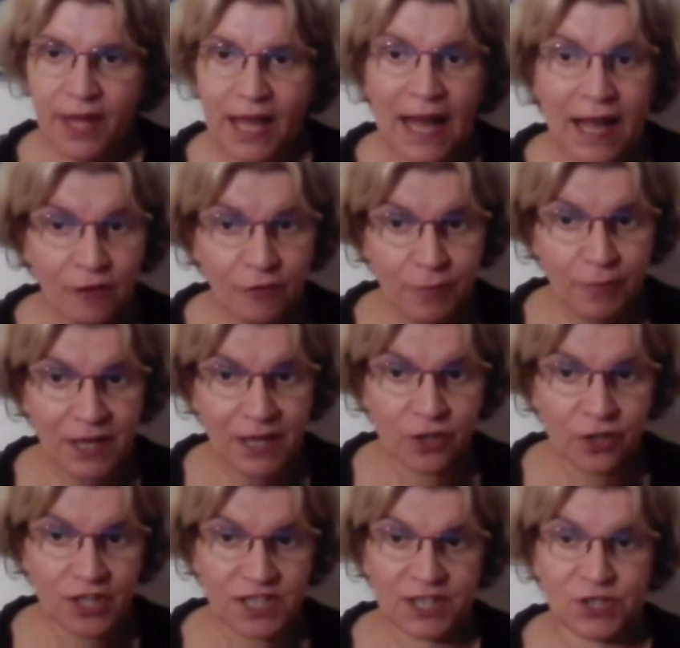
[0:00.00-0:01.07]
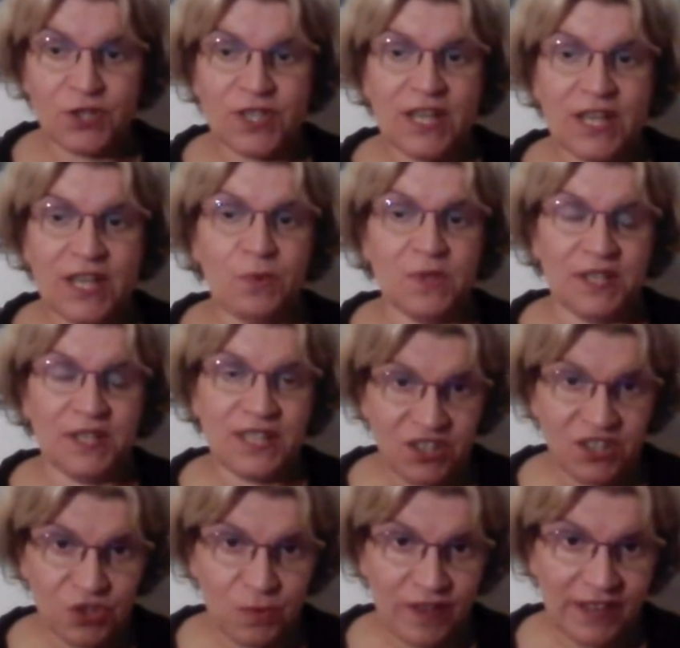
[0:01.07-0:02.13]
I have been in contact today with a
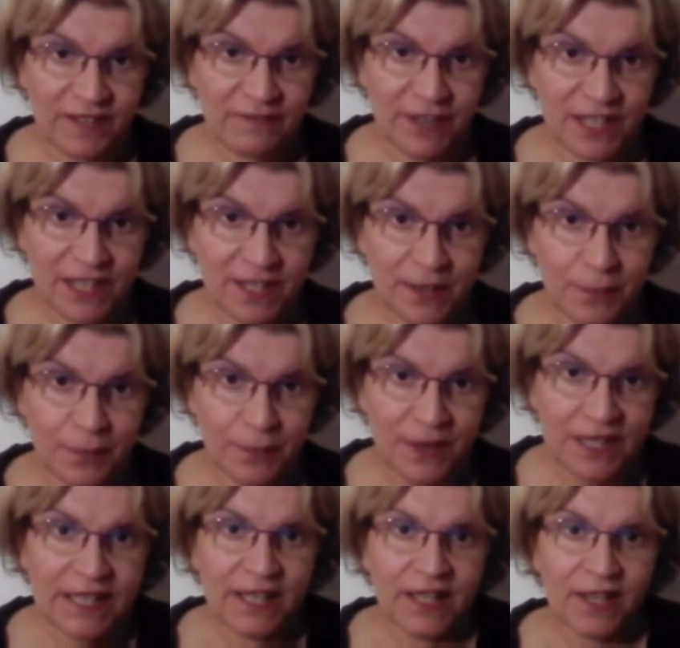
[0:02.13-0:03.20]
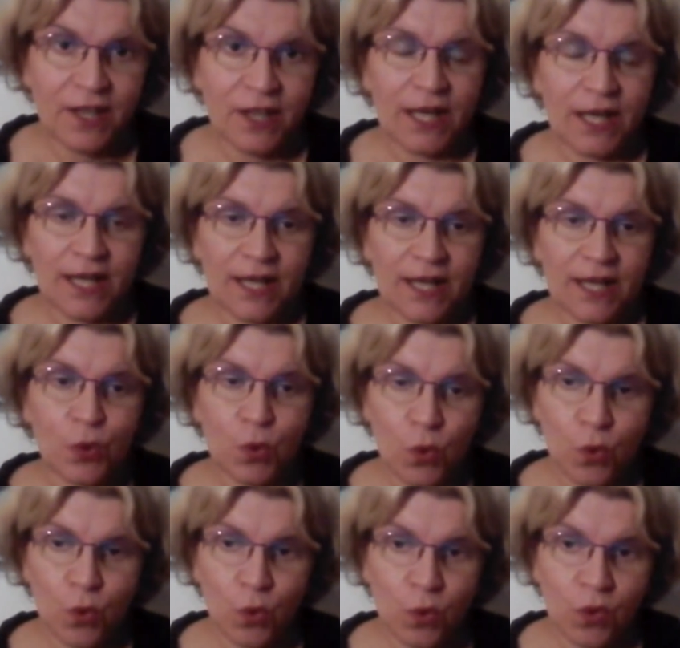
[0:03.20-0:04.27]
Dutch victim
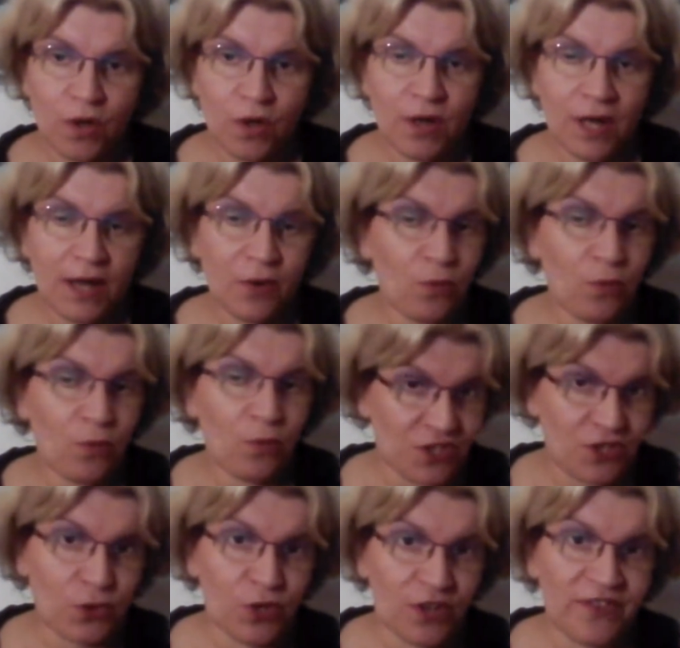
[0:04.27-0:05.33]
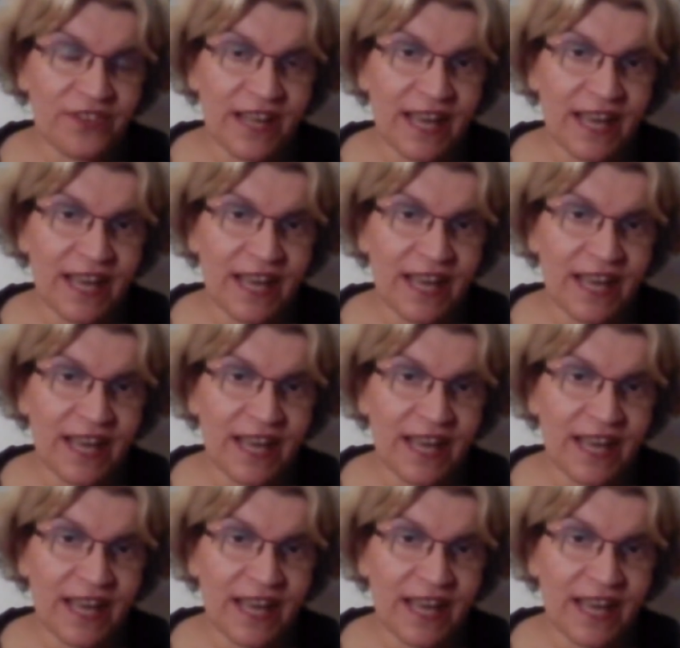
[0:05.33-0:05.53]
who went through the